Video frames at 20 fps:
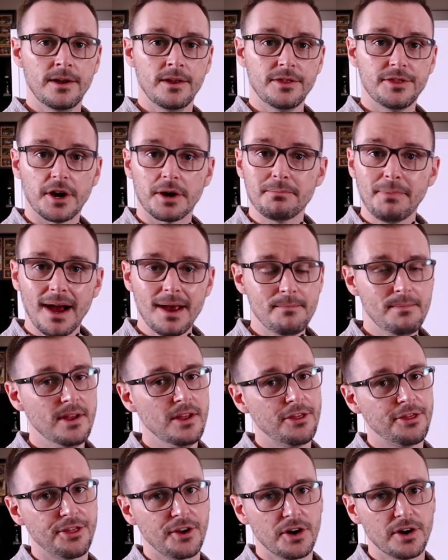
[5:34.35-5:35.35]
There might be
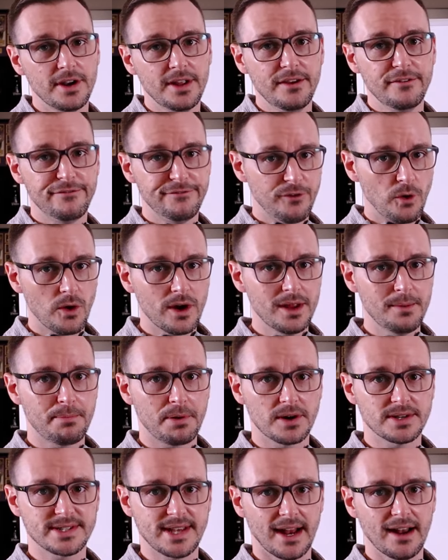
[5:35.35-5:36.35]
30,
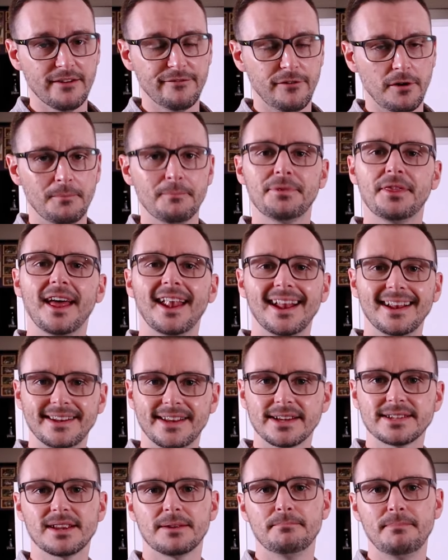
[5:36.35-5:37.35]
40% of them that it
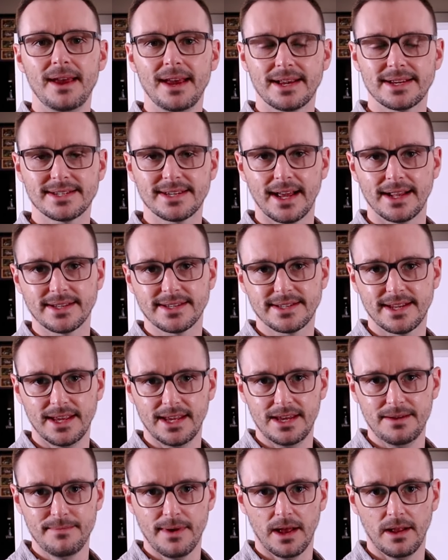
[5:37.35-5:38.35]
doesn't make sense
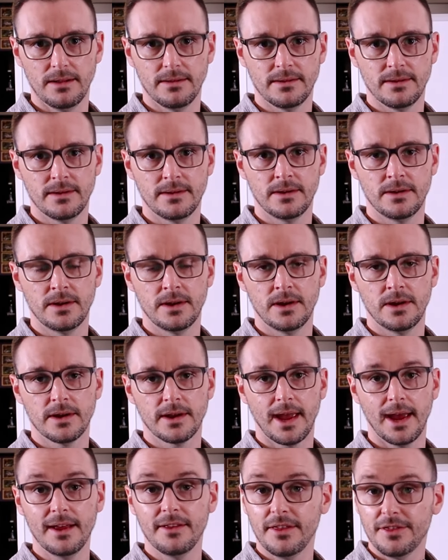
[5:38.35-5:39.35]
to email.
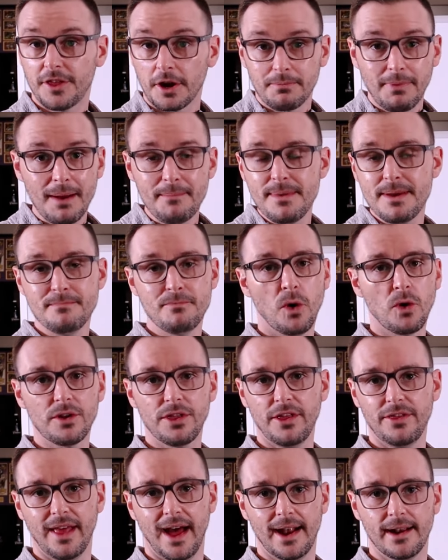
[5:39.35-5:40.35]
Okay? There might be more
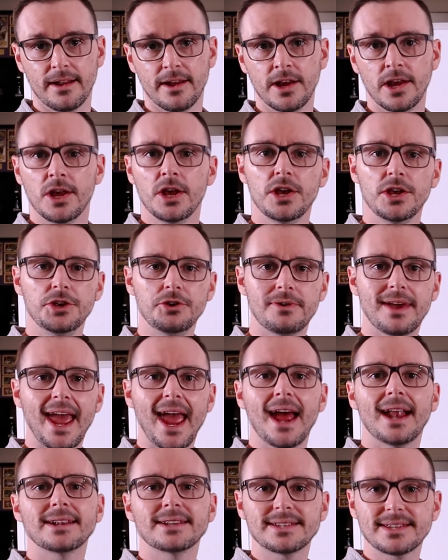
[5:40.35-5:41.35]
than that. You
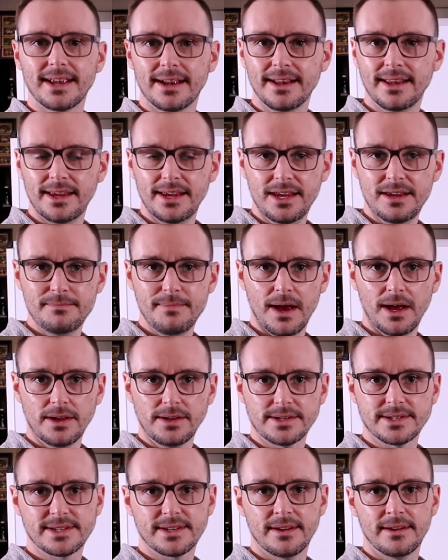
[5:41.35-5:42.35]
can't send
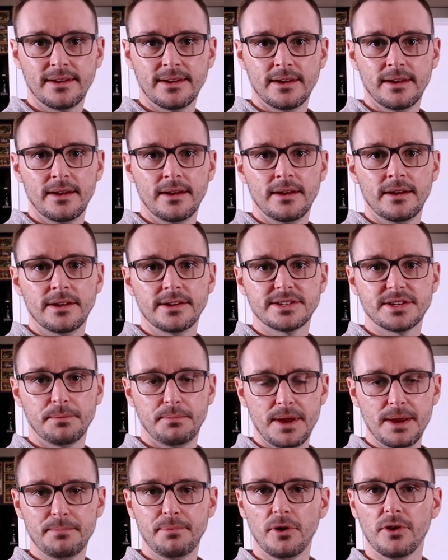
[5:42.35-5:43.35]
emails to
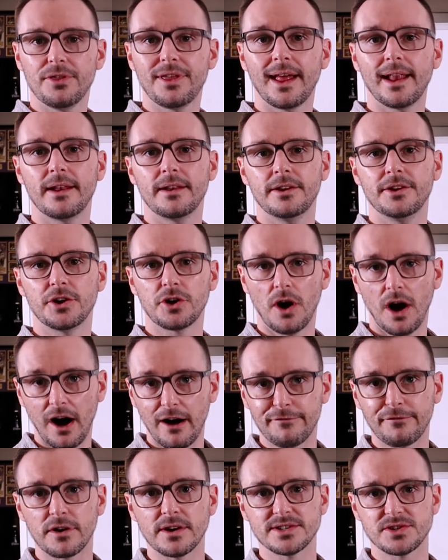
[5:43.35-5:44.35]
people that your
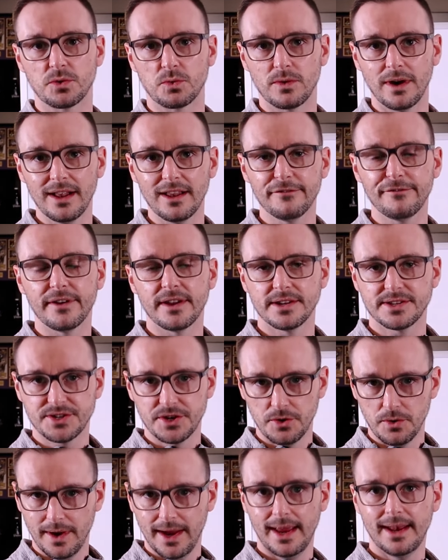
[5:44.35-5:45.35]
offer is irrelevant
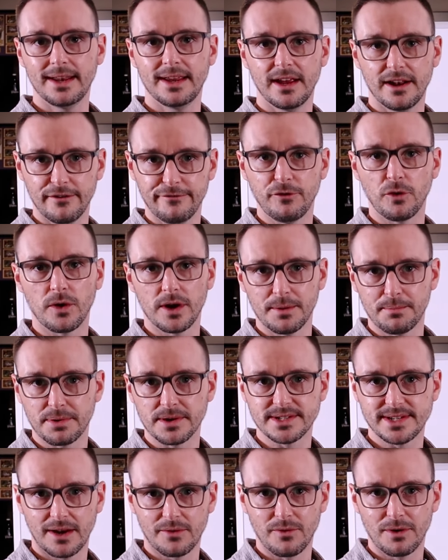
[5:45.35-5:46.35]
to and get a
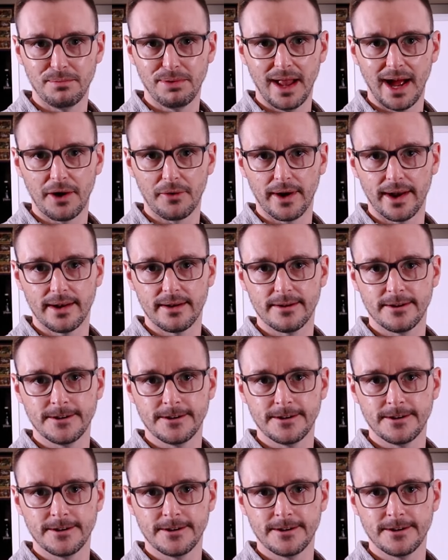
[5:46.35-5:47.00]
40% reply rate.